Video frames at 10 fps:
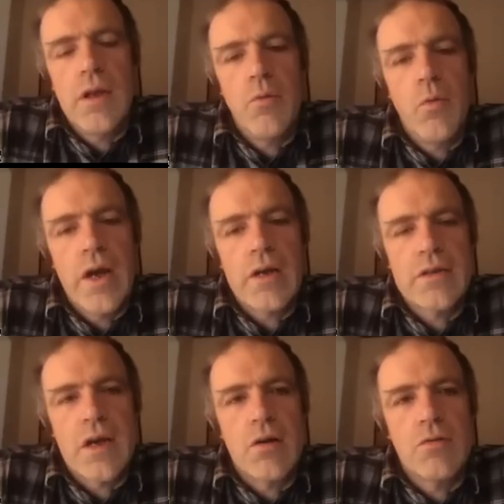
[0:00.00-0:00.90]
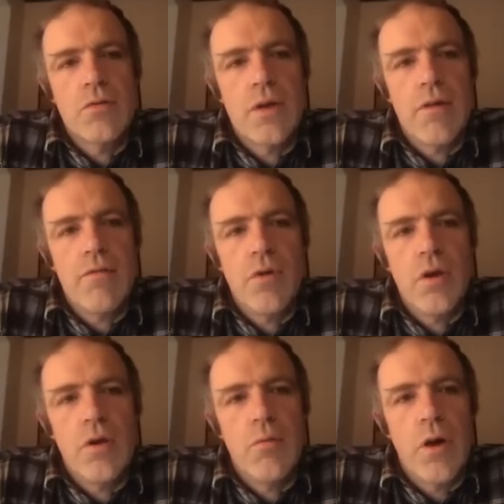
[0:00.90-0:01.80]
wears out
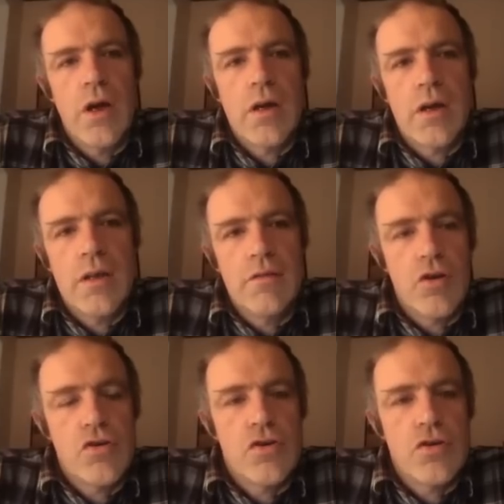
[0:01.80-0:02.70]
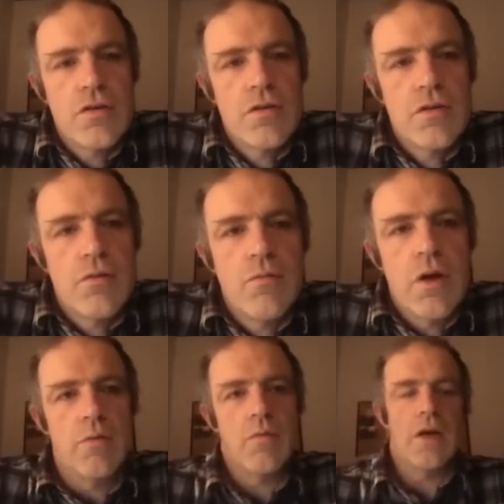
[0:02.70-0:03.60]
everywhere it touches,
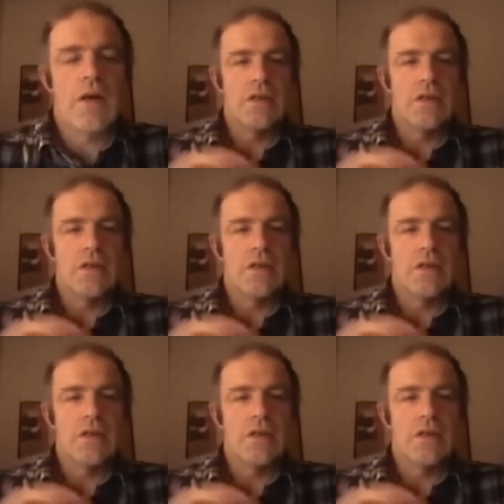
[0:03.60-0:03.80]
where it